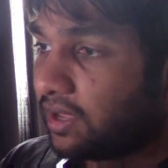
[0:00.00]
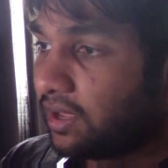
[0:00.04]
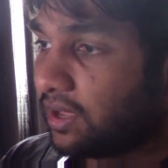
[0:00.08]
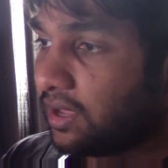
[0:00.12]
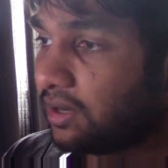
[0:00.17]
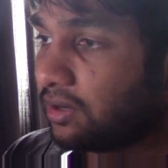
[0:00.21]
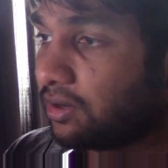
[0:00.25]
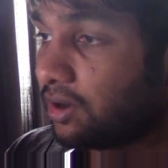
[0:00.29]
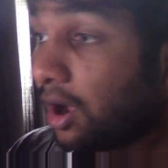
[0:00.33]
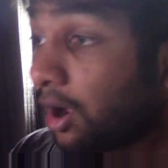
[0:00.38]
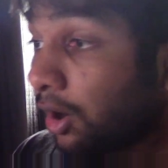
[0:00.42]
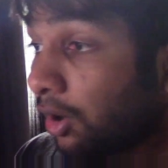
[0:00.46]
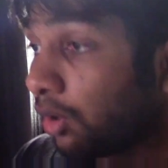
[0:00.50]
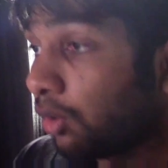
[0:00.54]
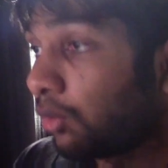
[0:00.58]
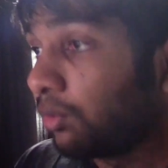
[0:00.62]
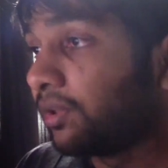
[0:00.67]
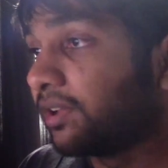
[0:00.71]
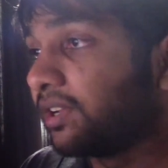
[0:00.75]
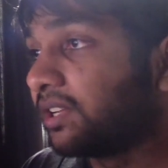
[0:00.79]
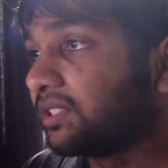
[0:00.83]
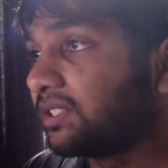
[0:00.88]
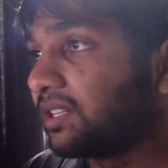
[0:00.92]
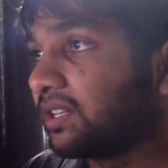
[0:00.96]
And not
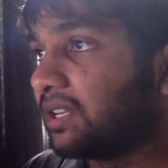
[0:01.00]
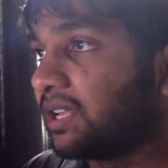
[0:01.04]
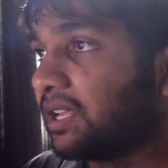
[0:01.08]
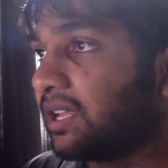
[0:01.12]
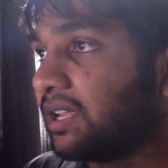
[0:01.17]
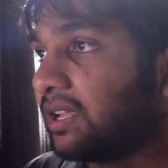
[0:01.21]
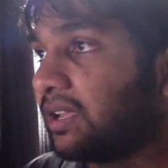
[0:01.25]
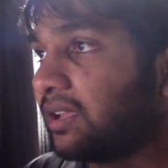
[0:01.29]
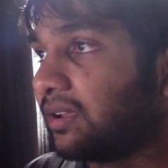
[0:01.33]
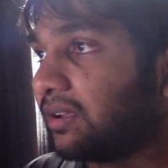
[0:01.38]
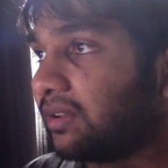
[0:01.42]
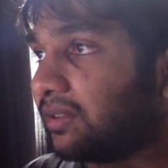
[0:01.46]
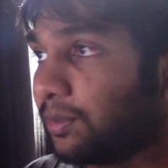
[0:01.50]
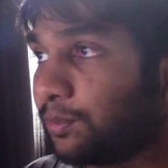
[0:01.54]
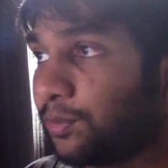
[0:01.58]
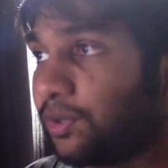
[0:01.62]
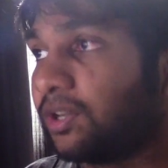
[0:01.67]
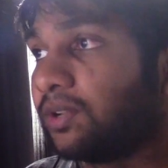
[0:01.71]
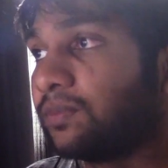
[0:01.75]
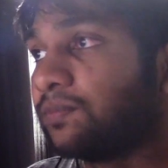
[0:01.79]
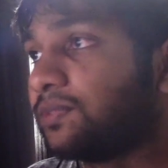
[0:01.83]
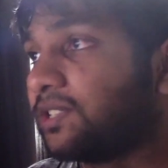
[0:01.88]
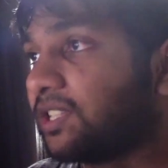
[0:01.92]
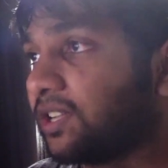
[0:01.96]
only did he limit
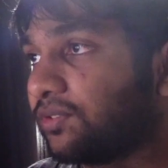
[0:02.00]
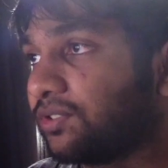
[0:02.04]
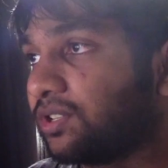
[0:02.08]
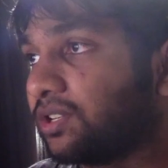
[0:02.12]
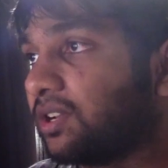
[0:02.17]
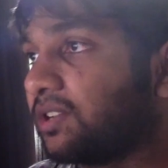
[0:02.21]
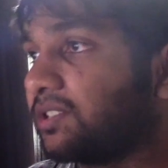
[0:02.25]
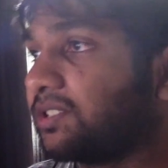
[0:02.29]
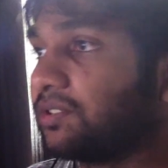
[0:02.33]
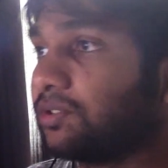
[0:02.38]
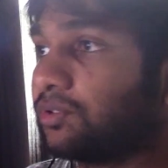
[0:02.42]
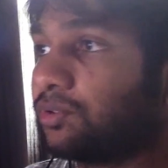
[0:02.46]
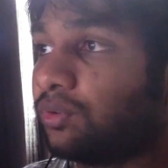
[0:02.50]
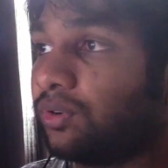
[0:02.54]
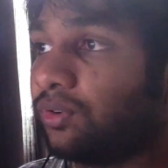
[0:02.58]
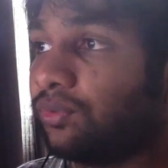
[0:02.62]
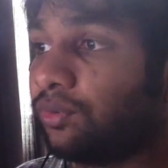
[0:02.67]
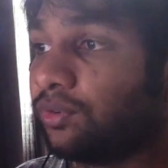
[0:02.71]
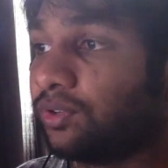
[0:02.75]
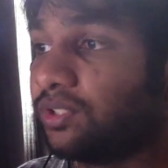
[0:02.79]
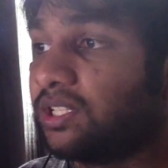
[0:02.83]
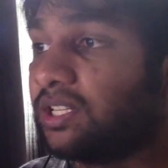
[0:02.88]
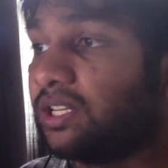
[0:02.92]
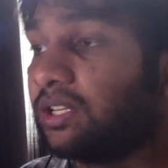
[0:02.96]
himself to Godzilla
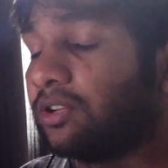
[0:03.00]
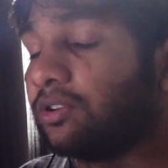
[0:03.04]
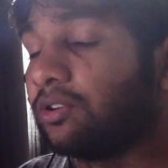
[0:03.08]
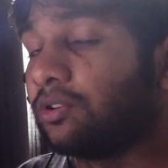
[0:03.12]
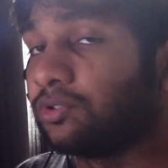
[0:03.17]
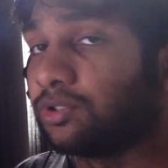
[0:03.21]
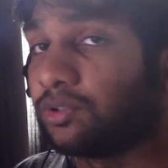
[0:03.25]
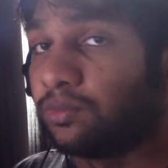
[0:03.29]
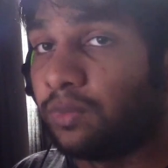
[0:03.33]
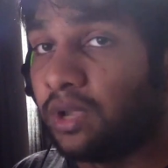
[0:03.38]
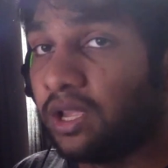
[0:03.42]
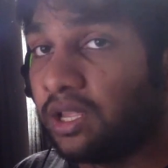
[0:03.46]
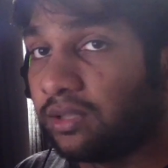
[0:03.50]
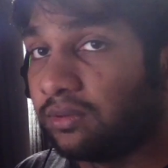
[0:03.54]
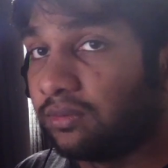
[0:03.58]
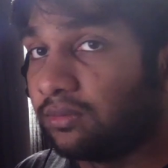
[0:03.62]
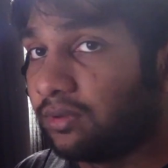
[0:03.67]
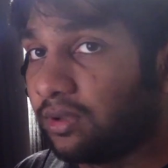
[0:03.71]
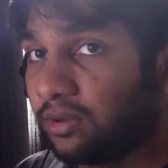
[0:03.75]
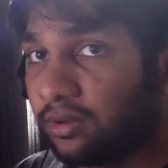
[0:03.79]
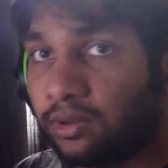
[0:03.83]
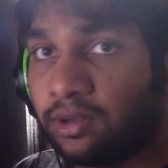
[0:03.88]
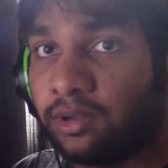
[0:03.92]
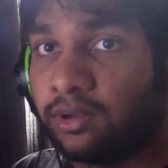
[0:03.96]
2014, he also made
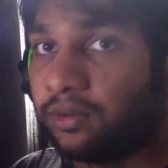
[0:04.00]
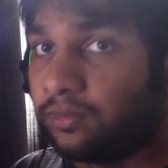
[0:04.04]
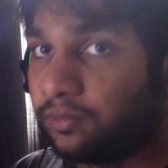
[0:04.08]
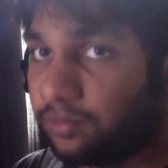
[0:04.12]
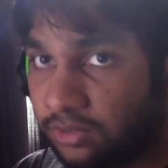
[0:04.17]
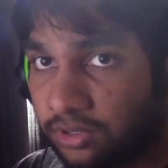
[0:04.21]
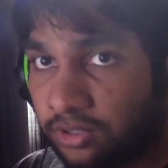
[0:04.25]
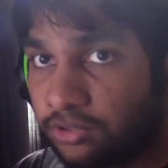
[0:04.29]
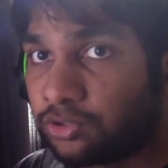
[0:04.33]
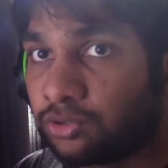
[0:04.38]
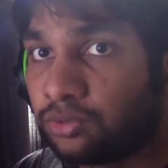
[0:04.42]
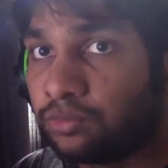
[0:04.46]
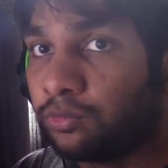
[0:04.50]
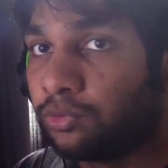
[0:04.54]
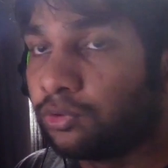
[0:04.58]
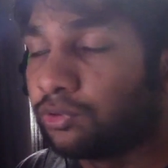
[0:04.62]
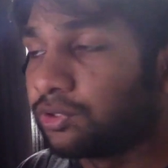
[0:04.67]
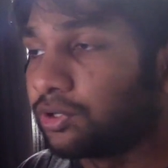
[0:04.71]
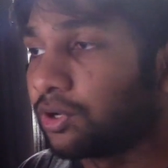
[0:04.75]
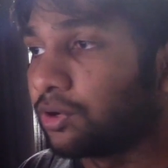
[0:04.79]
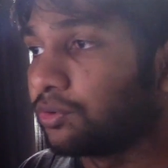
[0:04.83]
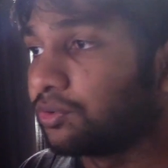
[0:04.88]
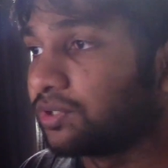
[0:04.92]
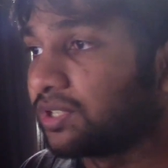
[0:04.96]
the two
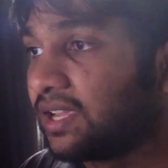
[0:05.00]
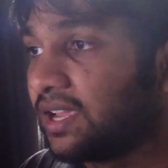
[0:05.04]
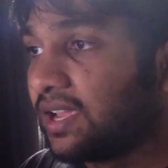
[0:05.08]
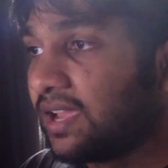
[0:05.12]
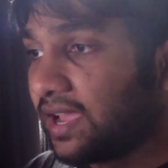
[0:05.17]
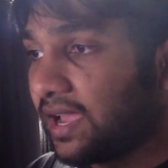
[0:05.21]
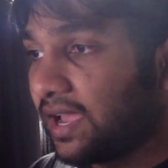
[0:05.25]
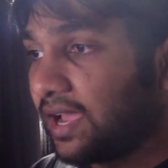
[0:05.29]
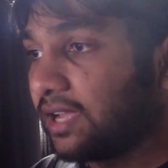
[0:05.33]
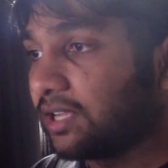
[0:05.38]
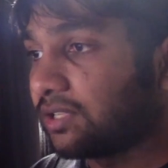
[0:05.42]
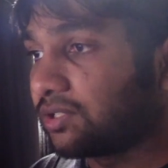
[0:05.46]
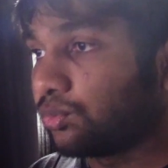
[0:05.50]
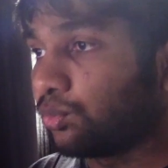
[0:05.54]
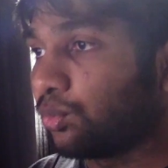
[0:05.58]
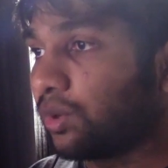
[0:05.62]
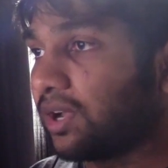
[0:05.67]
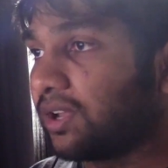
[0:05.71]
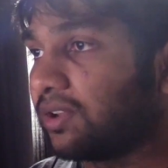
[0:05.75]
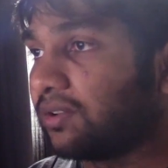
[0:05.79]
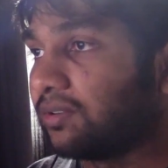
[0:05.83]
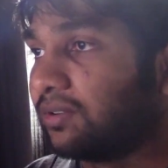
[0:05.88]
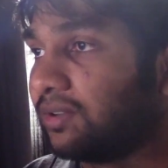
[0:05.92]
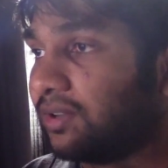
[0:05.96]
Mutos as
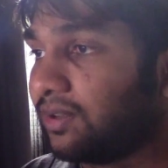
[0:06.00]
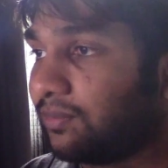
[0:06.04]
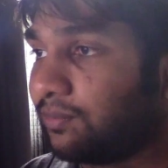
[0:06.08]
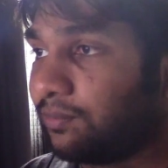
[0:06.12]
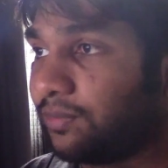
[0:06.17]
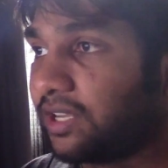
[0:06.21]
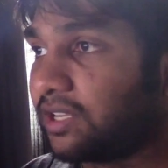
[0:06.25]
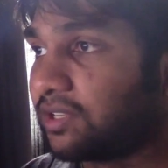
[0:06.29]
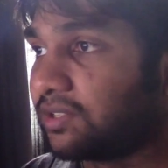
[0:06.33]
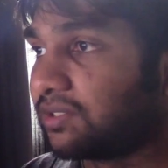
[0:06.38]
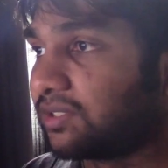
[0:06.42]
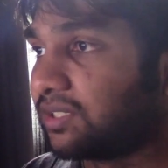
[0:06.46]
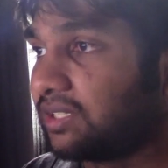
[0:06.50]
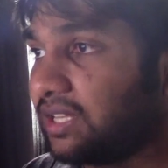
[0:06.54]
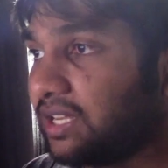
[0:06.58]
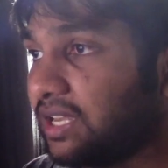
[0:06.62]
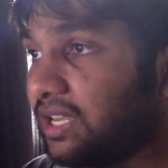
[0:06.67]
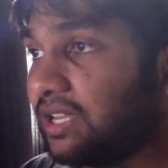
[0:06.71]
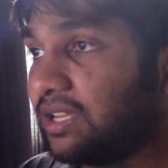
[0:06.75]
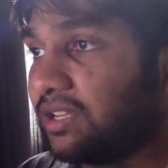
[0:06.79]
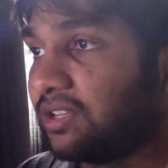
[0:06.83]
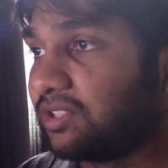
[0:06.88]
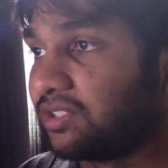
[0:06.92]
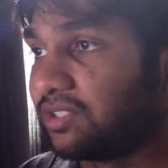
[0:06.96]
well, because
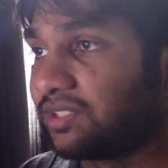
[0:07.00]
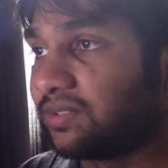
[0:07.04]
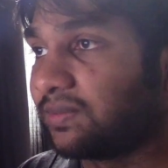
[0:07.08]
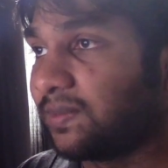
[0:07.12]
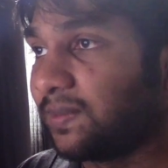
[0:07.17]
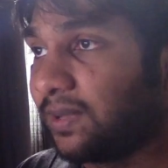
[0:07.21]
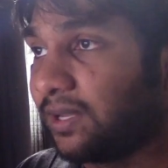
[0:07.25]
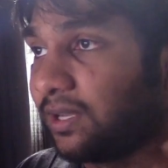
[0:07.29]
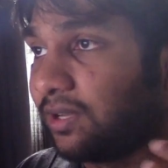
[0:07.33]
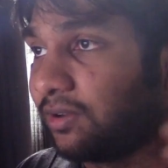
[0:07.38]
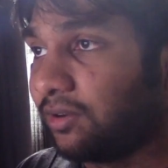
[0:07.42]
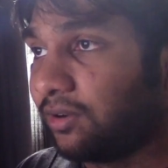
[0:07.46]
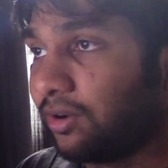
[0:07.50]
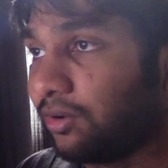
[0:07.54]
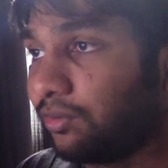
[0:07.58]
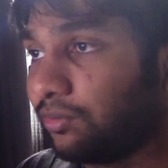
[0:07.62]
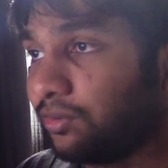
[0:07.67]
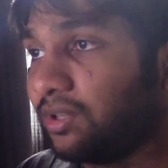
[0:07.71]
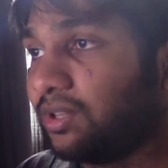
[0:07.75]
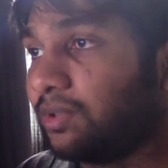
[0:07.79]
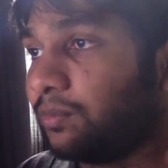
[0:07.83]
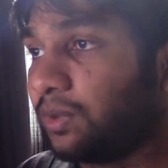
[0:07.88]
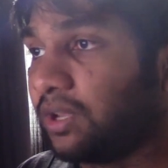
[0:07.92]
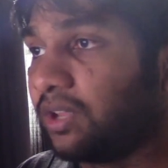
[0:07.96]
he is like a
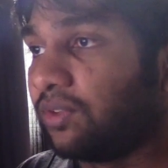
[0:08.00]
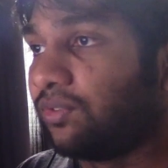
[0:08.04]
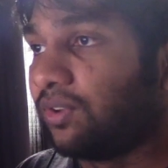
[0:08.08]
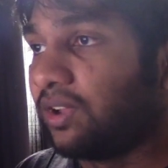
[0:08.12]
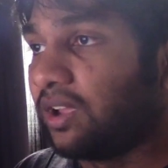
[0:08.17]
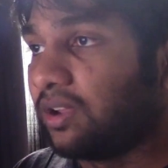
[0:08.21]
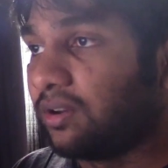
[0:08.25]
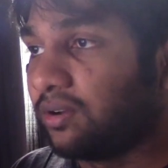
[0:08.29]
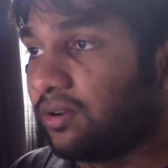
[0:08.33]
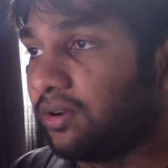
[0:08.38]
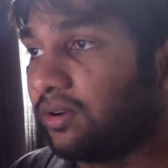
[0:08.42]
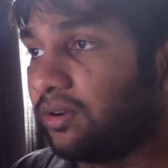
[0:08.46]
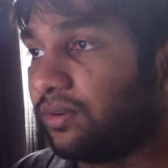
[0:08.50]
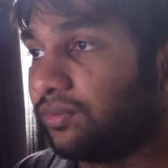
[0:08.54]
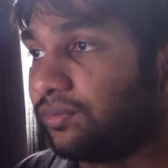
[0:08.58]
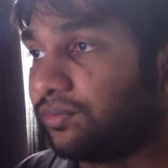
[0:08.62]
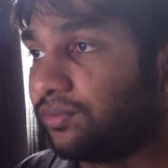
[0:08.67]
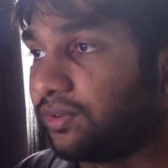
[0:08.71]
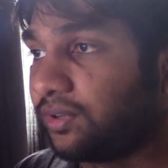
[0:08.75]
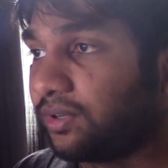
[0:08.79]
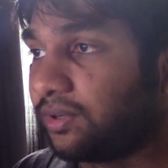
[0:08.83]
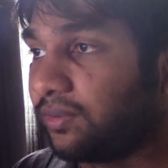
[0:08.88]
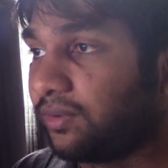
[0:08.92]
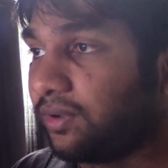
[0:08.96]
really big fan
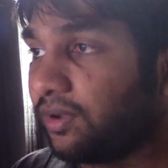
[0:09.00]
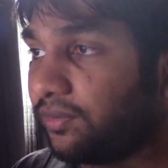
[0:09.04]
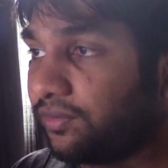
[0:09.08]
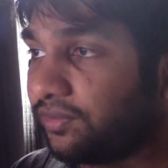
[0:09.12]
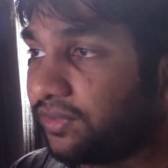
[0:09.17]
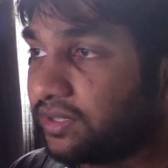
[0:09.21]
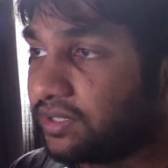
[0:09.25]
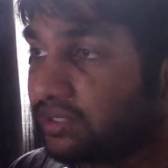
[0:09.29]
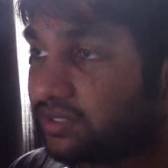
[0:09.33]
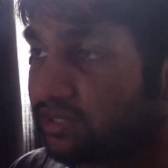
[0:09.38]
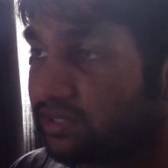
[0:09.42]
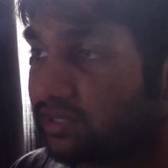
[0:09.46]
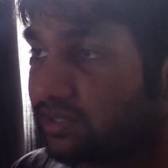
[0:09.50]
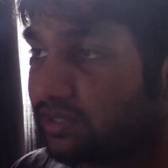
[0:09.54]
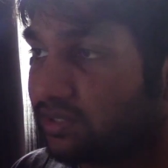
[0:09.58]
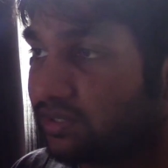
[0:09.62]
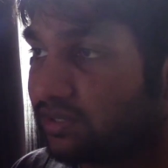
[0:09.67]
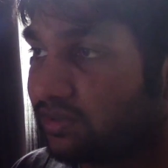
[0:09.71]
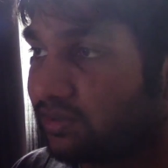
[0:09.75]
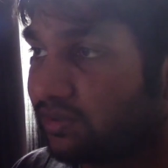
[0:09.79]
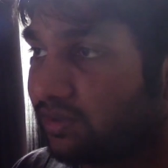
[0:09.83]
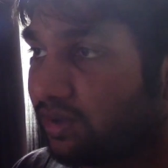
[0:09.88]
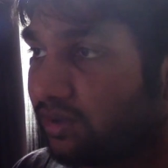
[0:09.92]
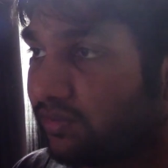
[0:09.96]
of this
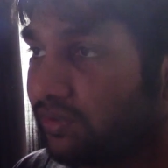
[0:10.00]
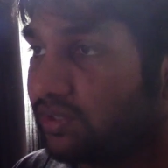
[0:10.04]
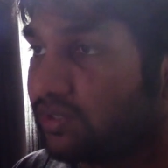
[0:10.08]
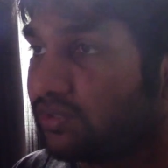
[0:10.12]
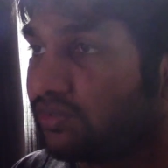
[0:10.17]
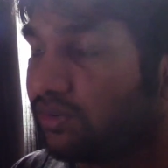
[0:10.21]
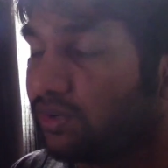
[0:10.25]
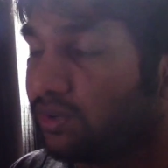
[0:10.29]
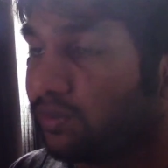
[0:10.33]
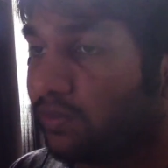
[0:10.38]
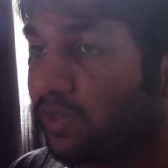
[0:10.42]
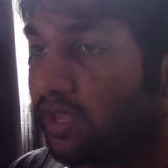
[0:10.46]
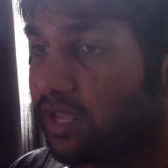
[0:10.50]
film.